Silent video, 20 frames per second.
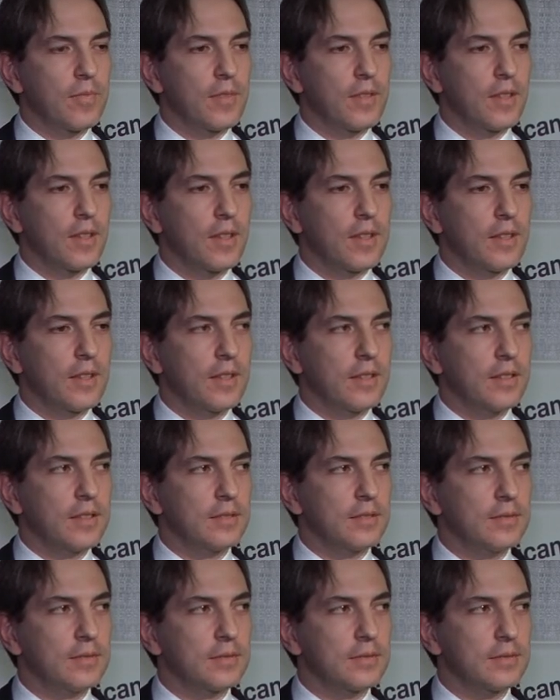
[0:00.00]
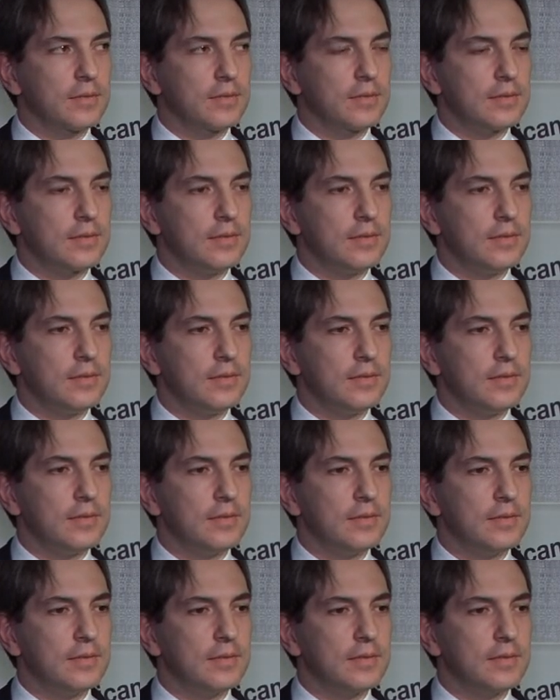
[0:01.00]

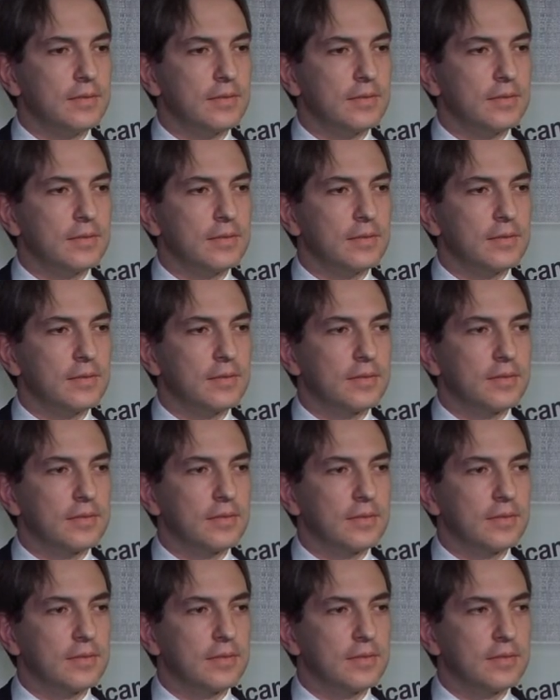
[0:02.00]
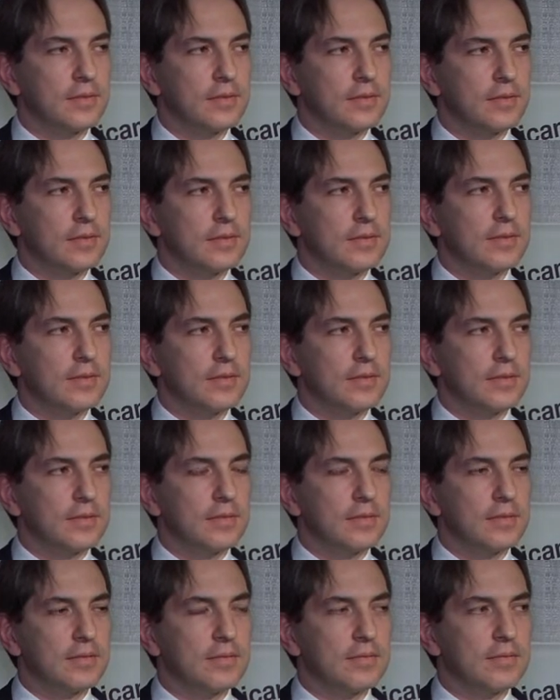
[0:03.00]

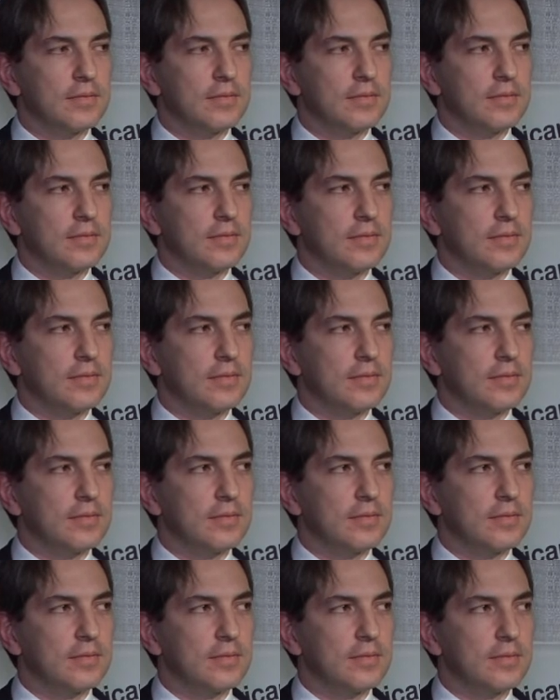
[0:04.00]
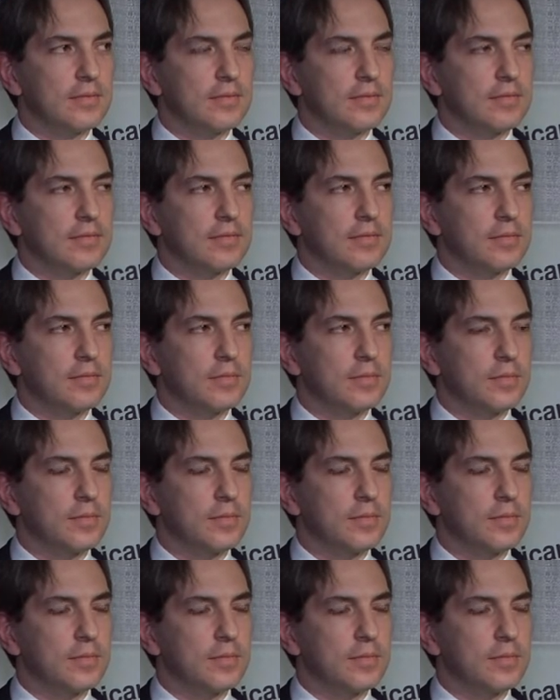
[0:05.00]
(silent)